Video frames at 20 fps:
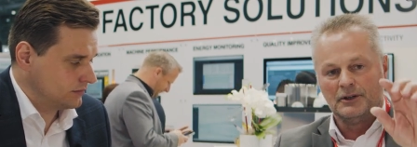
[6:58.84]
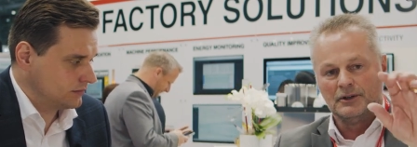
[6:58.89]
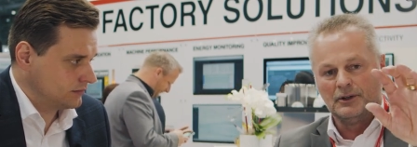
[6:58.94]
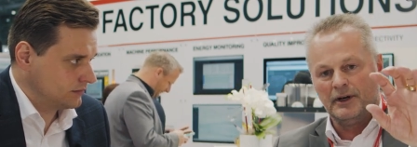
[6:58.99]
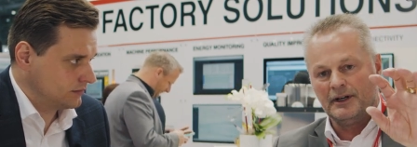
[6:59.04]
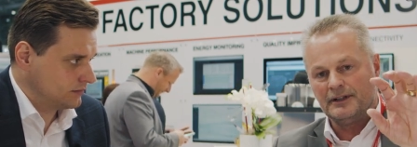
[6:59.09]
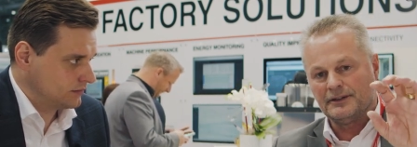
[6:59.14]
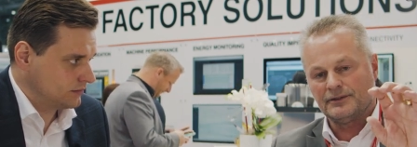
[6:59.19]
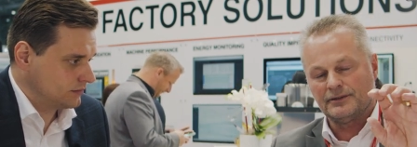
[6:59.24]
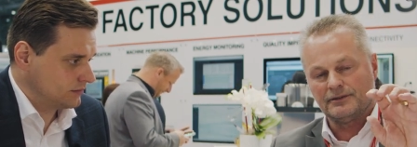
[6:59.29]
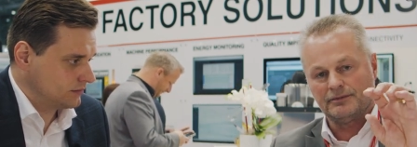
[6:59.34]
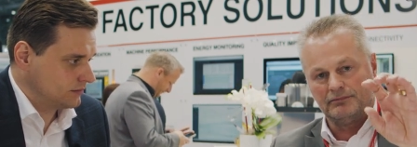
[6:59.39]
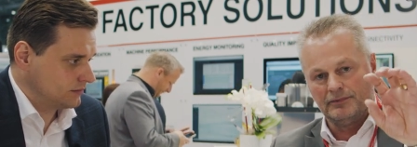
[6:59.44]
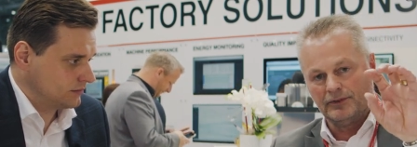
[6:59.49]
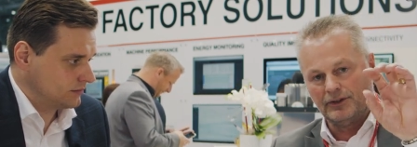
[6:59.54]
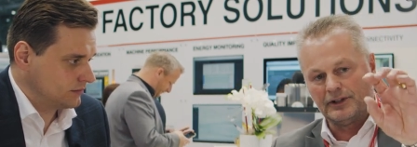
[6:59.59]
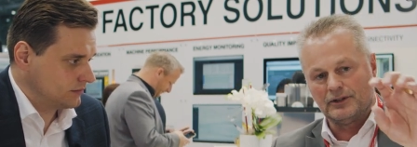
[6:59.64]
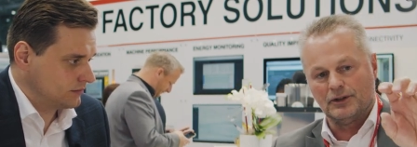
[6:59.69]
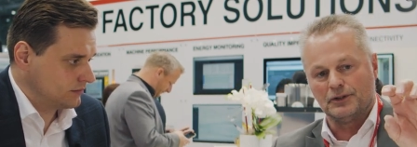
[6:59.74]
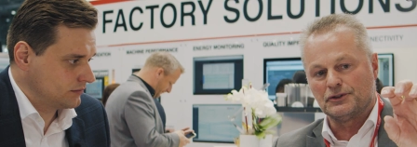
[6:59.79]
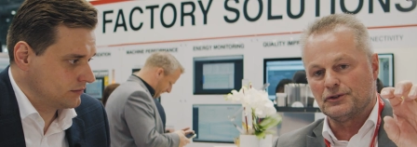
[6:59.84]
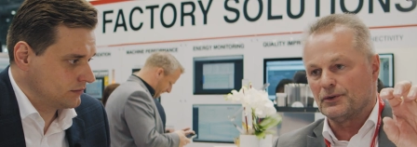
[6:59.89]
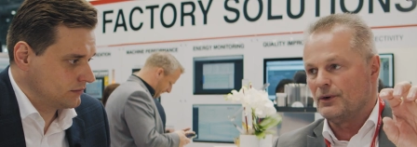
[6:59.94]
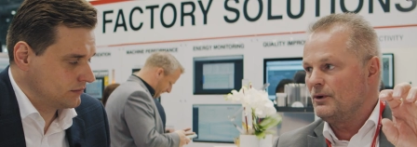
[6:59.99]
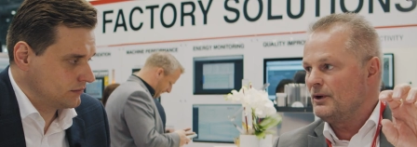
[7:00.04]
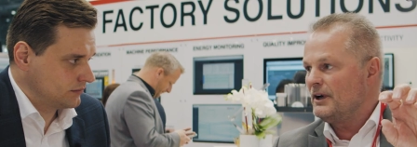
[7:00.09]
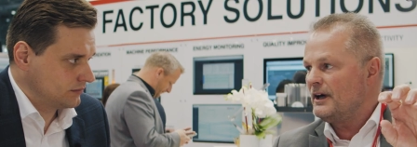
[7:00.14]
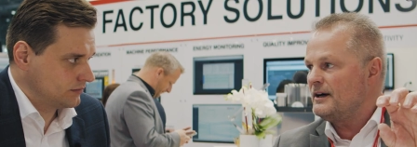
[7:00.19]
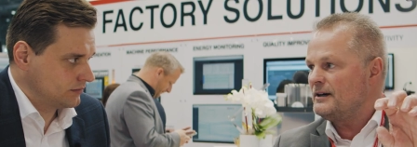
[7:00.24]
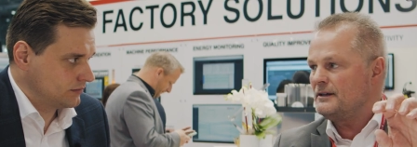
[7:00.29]
Speaker 1: you had the
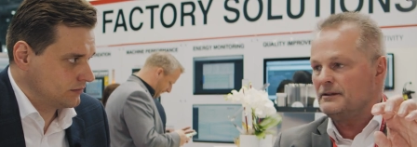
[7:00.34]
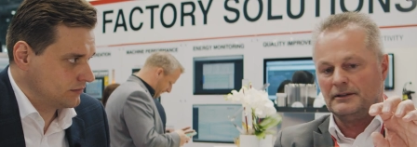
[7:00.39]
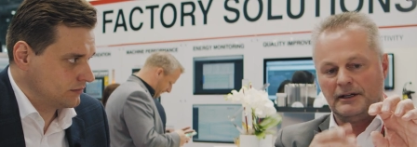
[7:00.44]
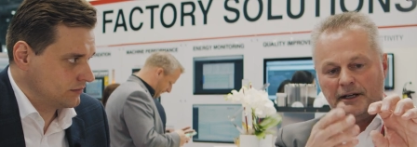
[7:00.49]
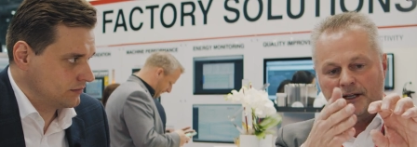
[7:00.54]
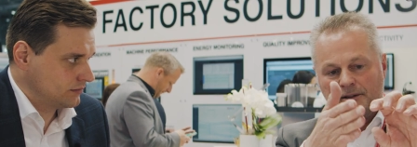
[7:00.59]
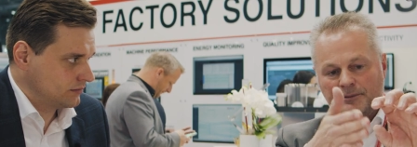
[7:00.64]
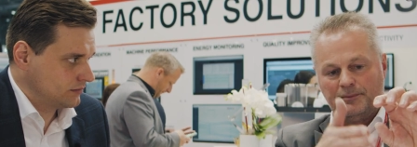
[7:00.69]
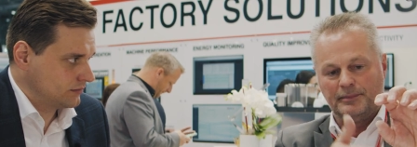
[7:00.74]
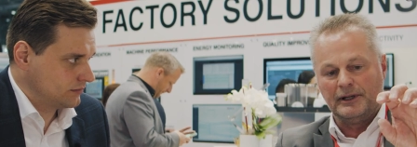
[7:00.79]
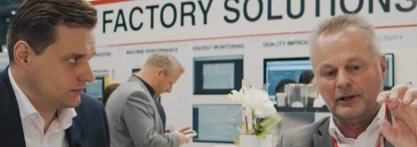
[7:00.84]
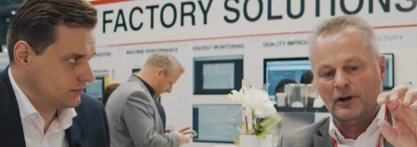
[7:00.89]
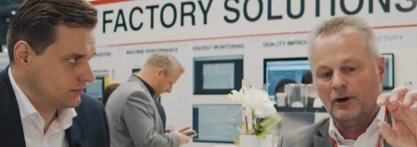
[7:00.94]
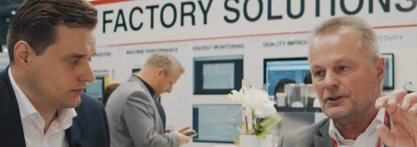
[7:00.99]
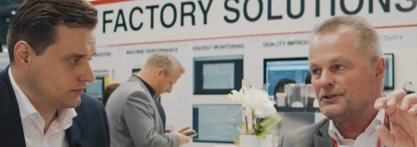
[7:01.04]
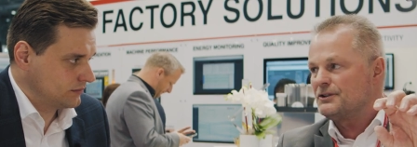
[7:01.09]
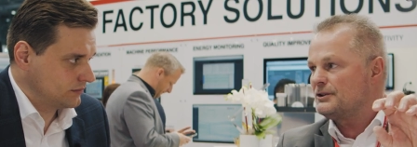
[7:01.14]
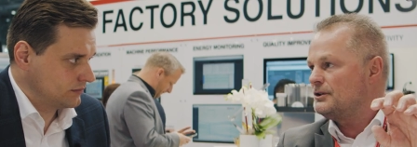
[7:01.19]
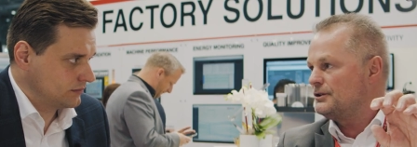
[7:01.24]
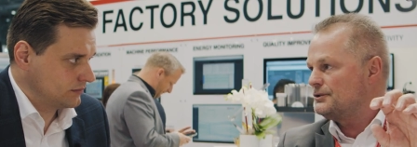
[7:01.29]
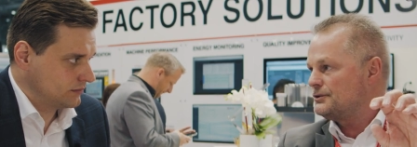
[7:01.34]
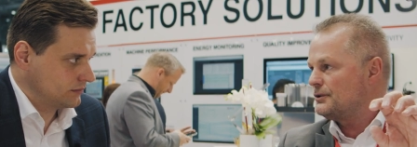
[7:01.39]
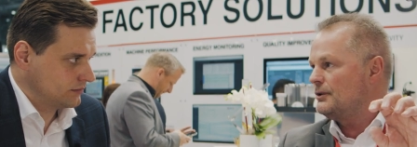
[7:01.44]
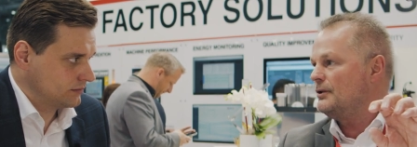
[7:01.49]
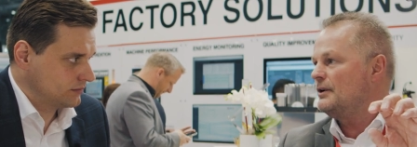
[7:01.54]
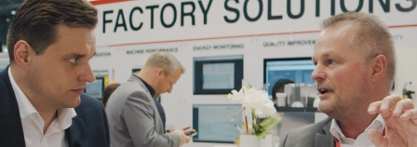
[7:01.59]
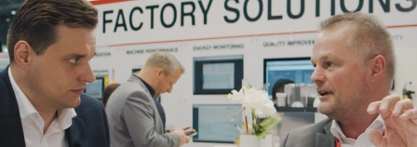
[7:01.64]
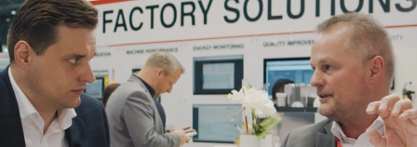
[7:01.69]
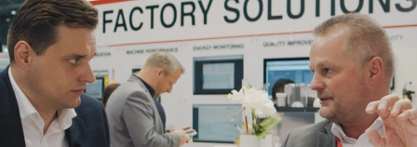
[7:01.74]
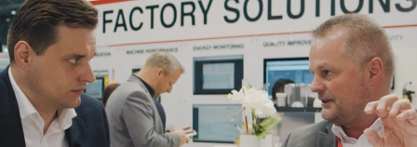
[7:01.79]
controller and below the
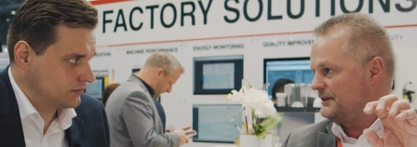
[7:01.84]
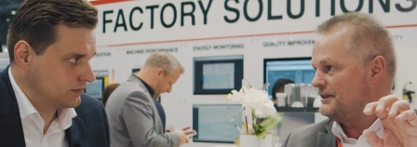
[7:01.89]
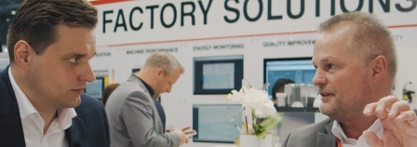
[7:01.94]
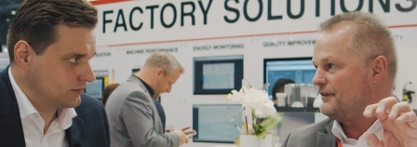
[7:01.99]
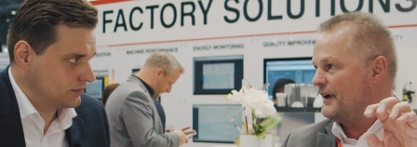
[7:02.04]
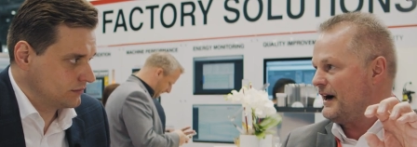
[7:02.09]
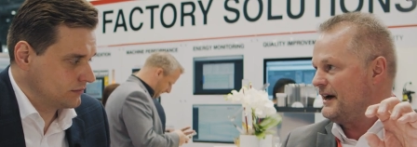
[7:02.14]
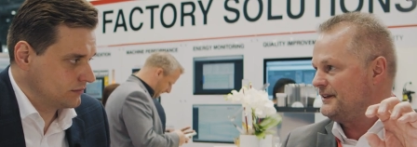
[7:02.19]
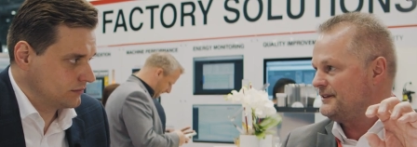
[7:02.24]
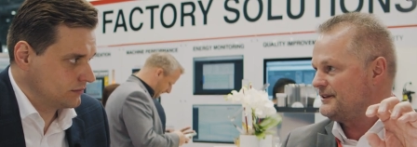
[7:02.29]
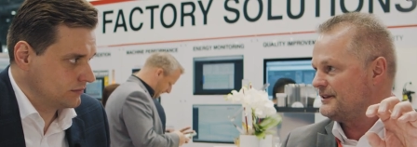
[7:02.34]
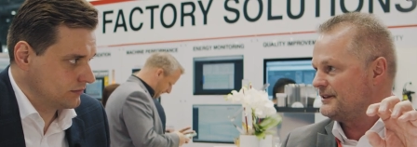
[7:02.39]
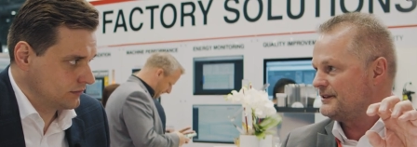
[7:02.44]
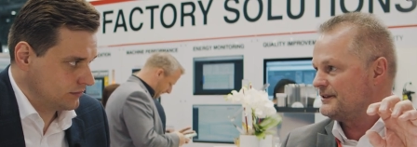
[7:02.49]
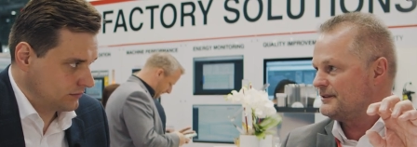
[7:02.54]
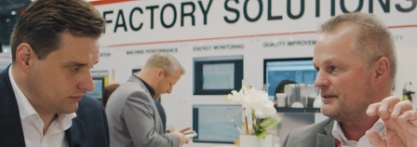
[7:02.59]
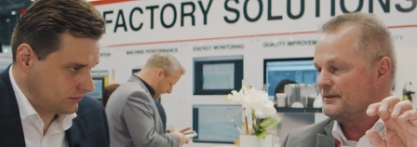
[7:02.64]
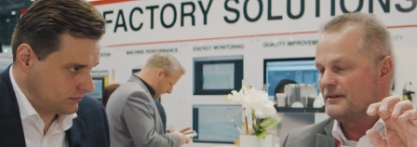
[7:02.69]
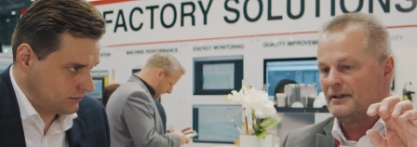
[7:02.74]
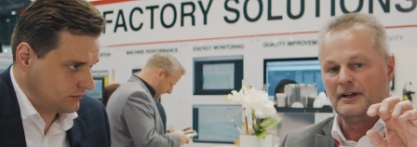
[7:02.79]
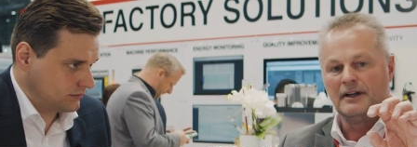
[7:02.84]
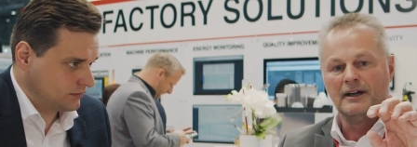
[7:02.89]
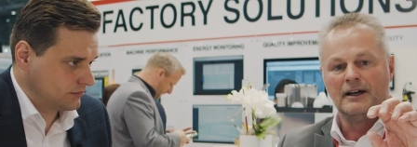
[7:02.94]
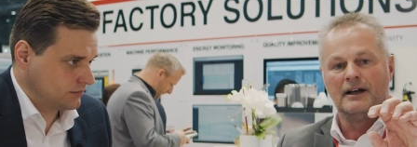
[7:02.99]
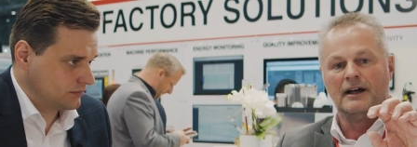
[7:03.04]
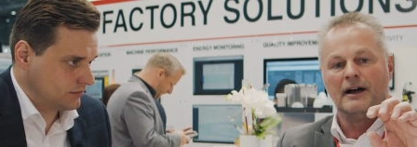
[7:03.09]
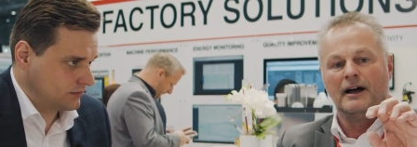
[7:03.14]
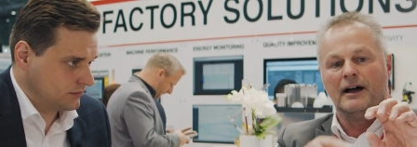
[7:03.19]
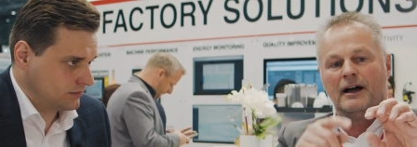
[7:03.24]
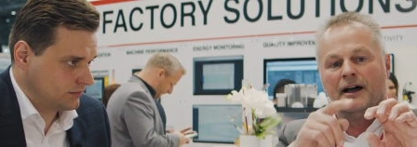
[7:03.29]
controllers the devices.
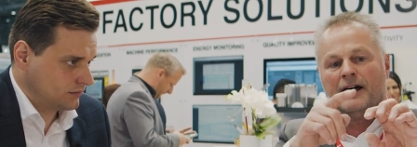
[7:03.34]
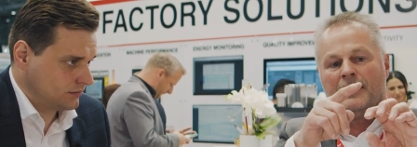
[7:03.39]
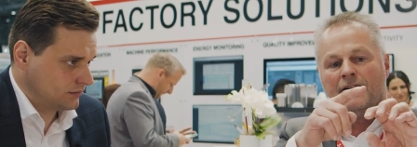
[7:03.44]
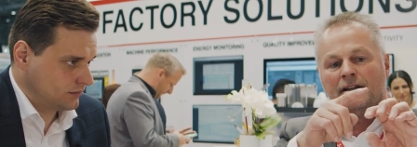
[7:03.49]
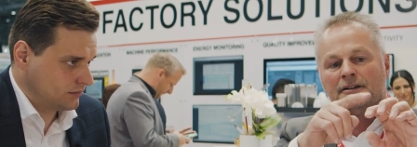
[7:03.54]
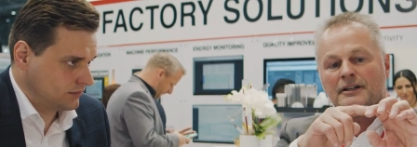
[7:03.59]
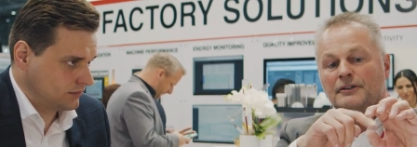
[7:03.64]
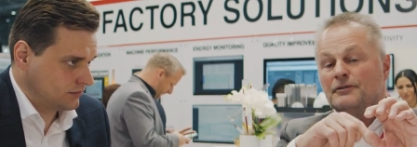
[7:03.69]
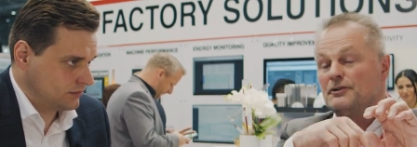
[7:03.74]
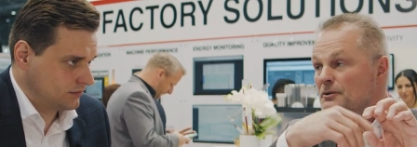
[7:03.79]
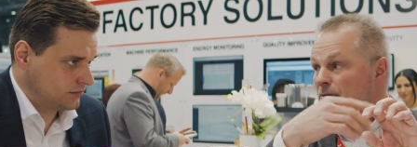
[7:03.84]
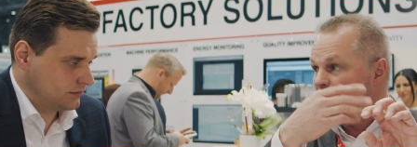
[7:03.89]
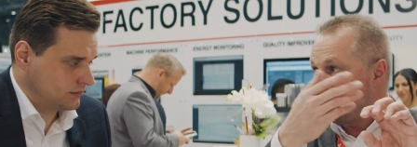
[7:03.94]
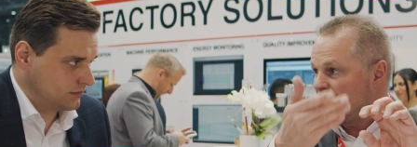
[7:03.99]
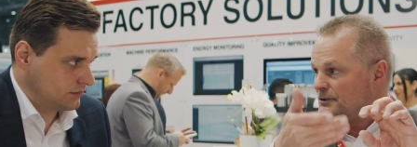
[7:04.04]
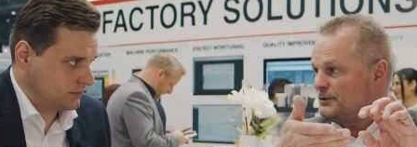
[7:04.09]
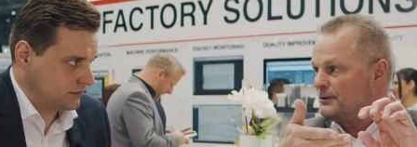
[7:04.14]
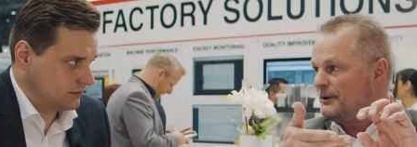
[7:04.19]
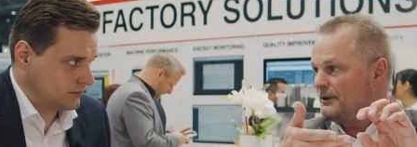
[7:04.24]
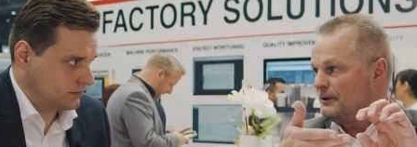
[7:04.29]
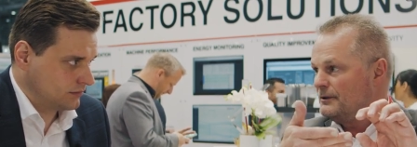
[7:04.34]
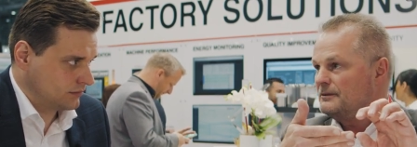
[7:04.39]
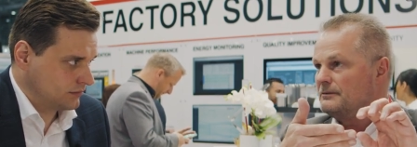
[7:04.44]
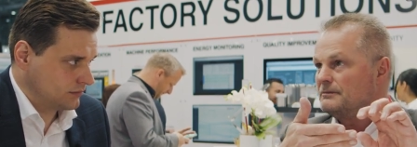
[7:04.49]
And if you want to